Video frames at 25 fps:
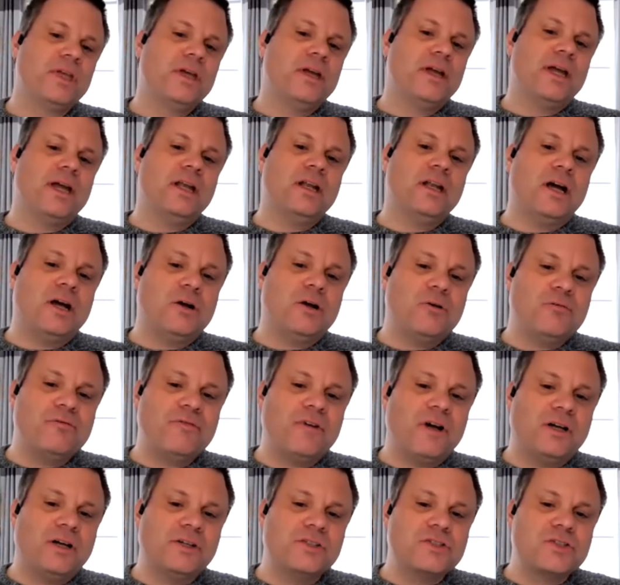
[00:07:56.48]
and how
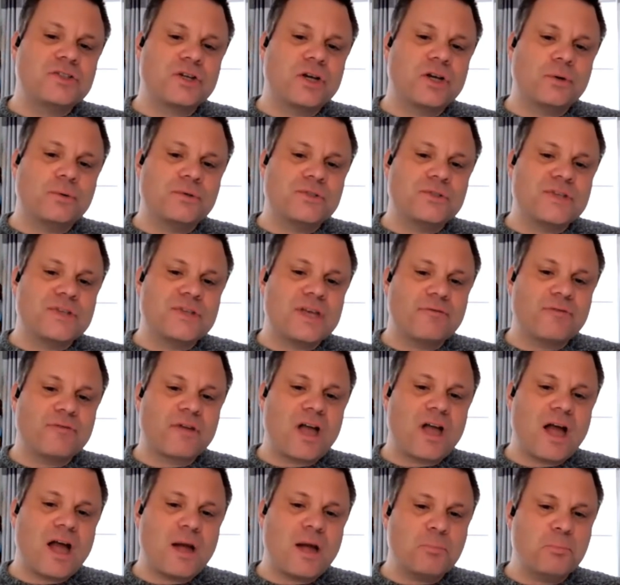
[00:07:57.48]
far drones have
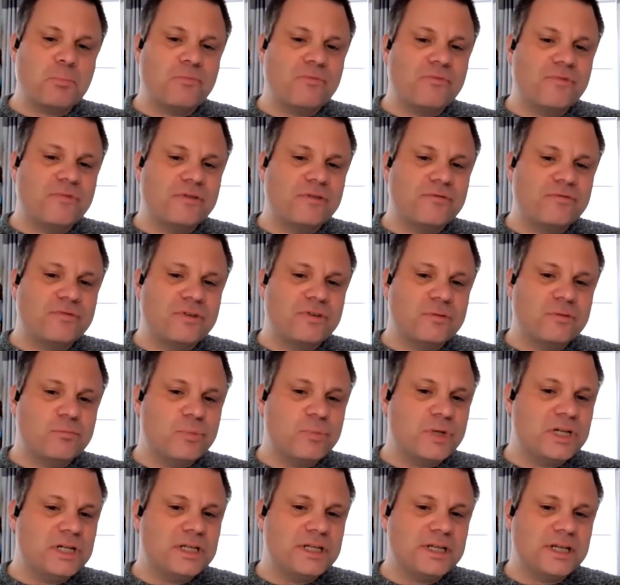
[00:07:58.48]
come with the
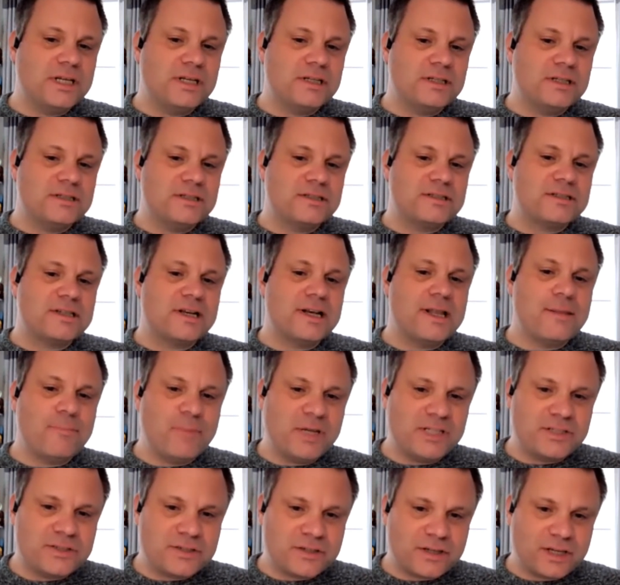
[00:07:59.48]
built-in
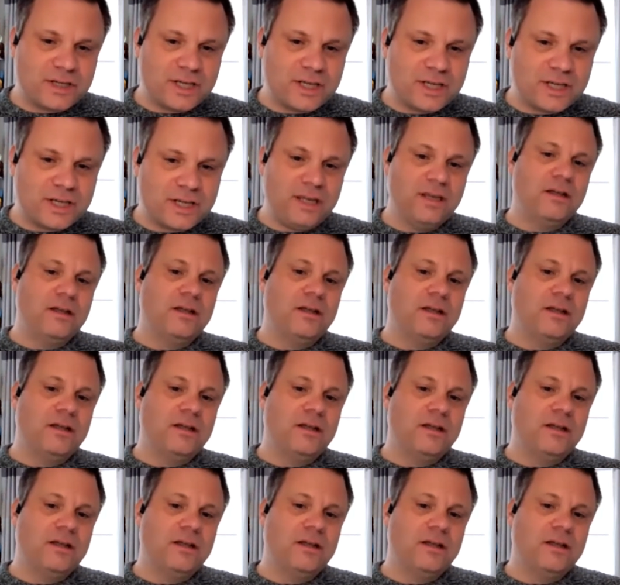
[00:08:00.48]
telemetry,